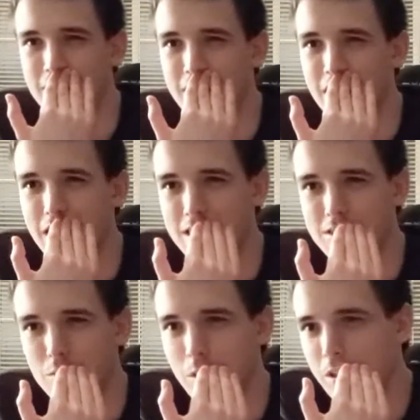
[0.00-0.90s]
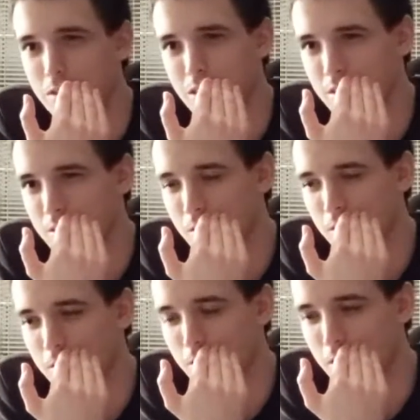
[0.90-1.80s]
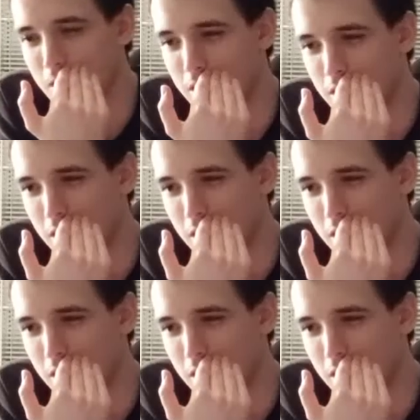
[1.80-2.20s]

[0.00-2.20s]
that had so many good things going for it.